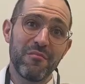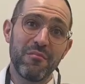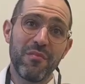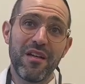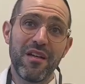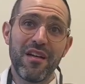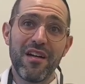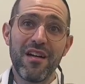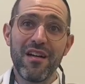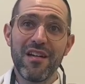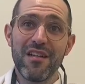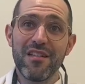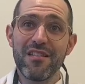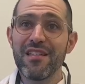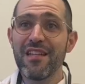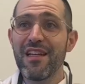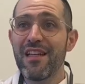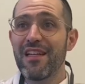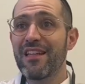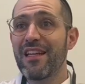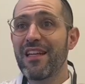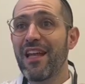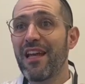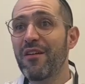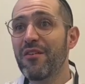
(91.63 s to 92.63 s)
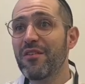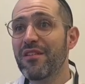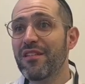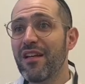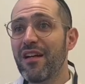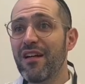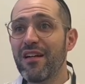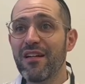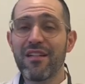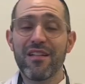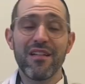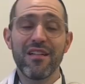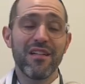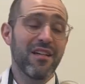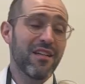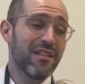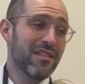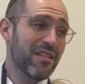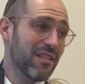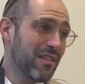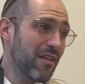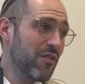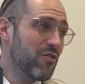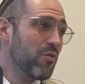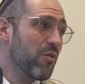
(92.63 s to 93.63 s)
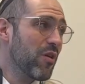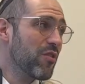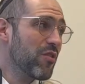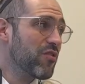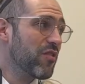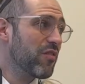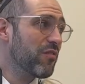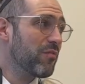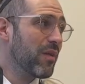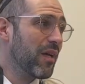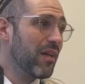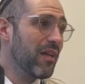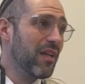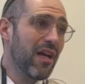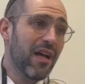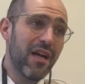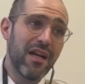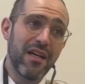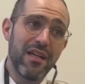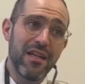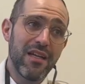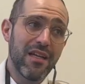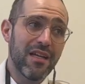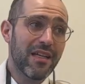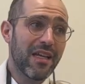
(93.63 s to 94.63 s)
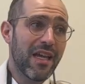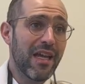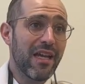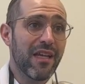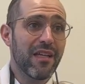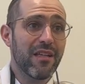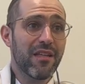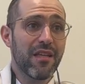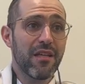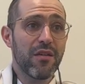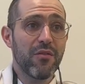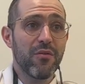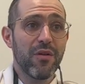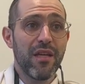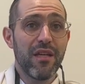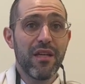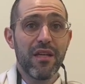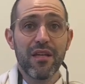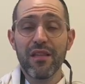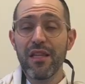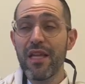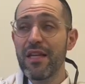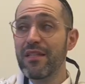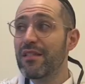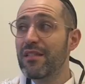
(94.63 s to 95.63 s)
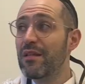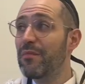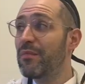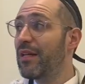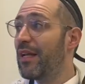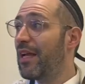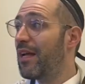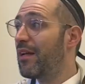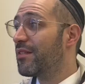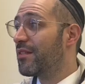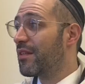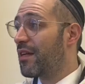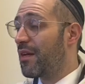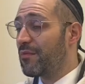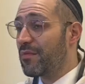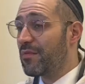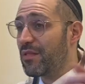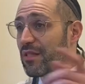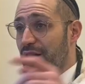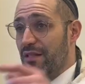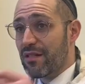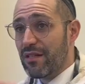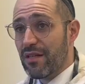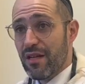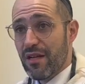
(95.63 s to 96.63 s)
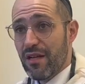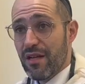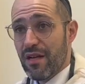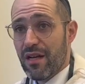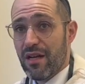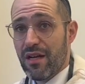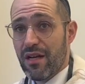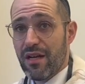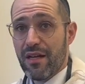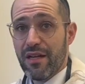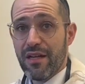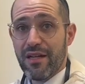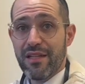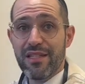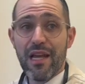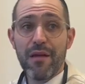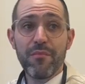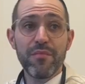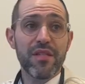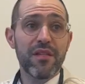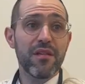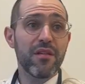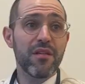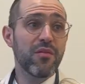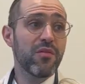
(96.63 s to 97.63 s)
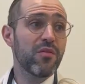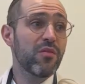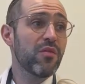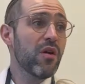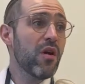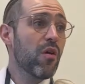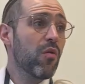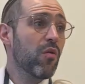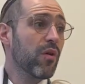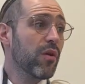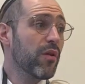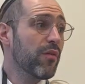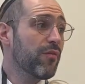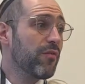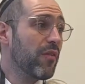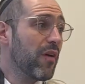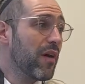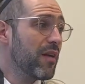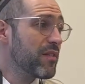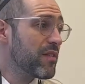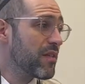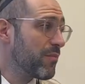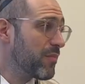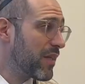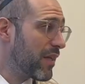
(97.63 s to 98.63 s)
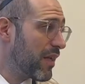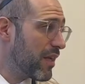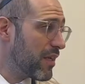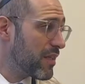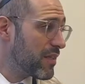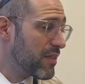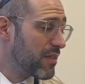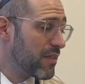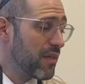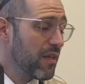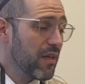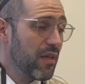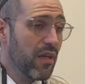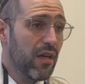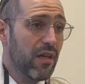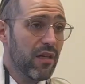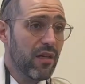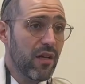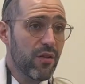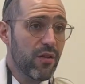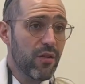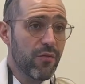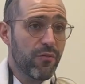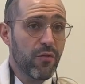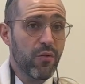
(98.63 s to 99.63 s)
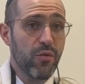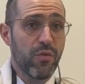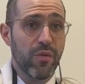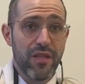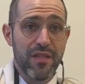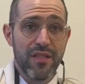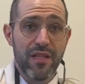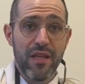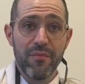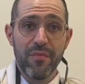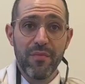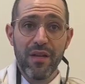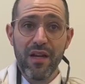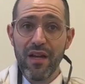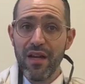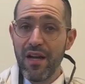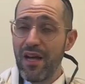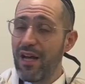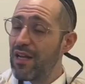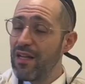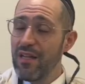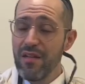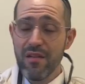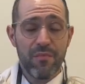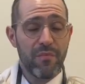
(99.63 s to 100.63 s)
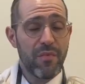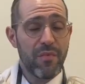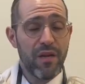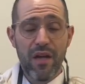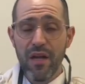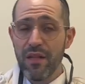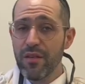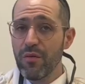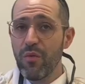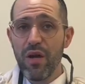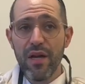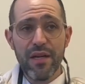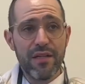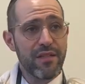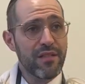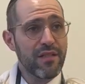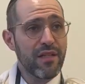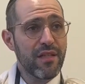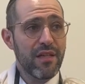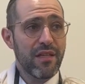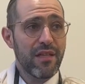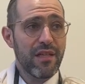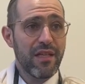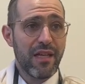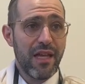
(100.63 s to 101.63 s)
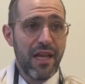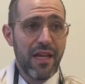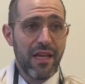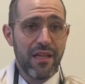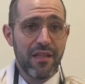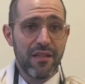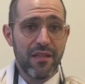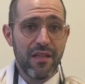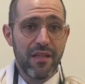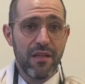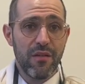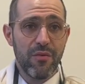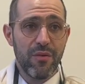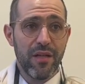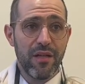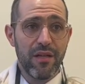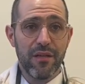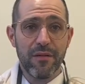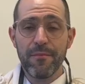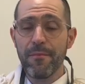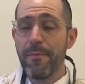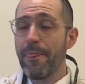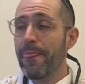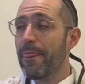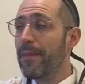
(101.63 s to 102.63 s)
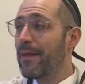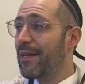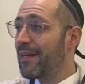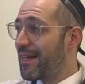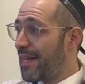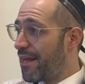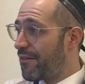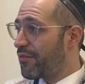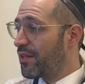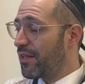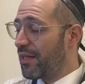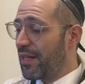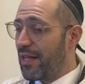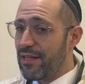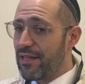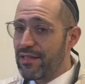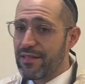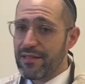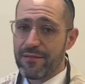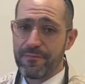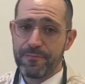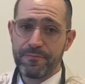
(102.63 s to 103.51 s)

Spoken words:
because now you're stuck. It's a situation of me'ilah, can't continue eating unless somebody else comes and exempts you, or you find something else, another food with the same bracha, but otherwise, you can't continue eating. Nevertheless,